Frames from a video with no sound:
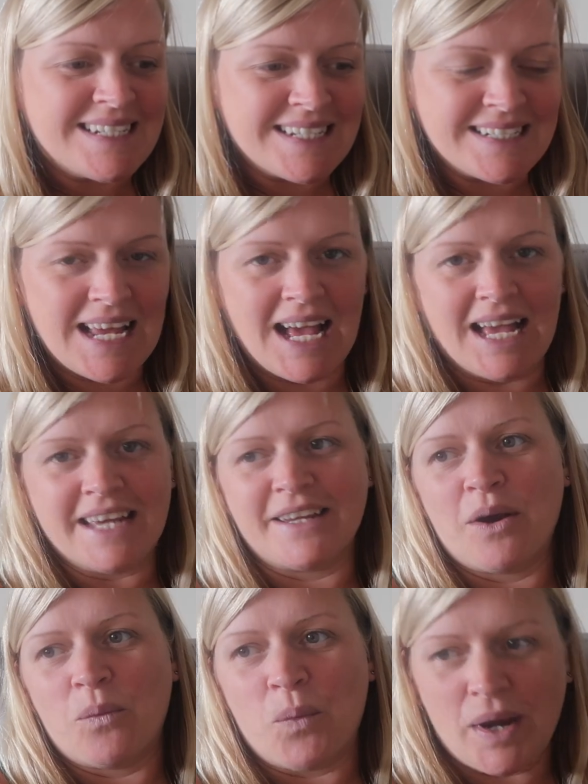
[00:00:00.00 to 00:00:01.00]

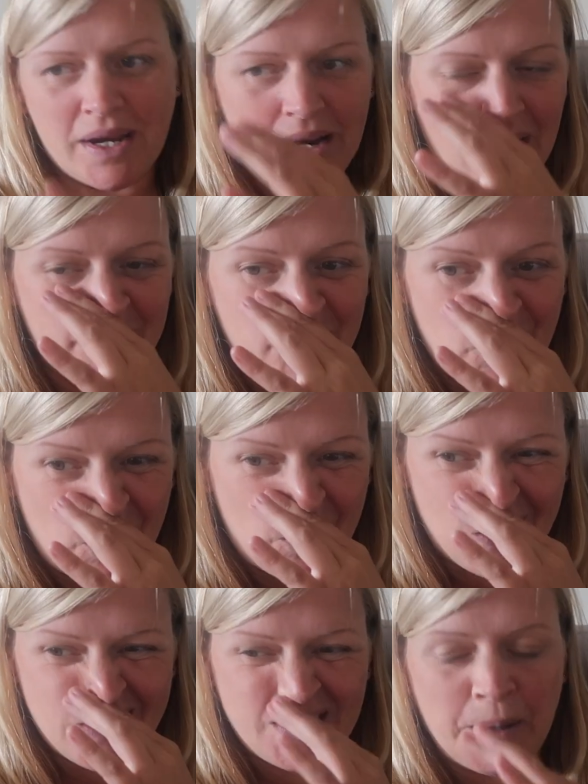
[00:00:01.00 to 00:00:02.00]
Today, we have
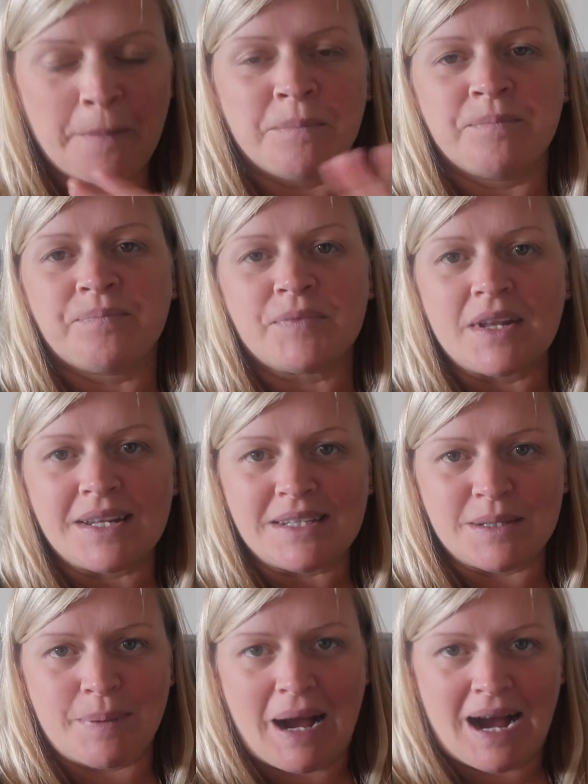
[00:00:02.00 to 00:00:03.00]
got
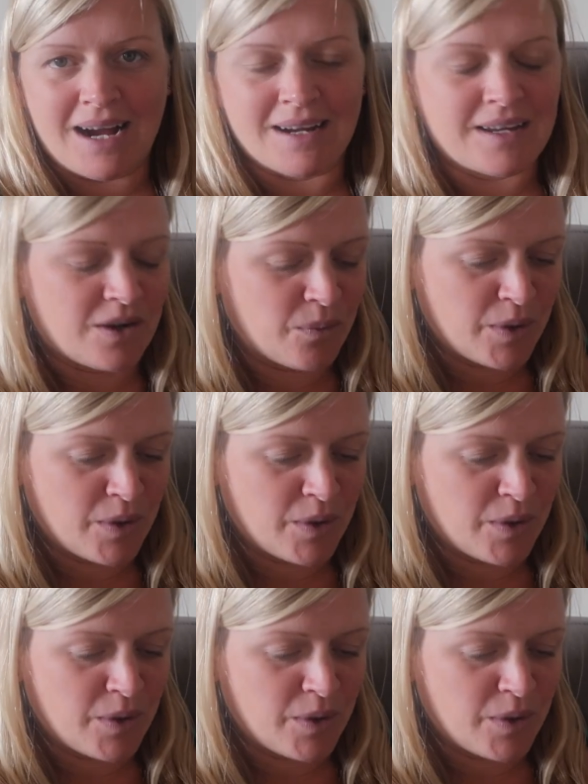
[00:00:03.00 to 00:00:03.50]
to pack.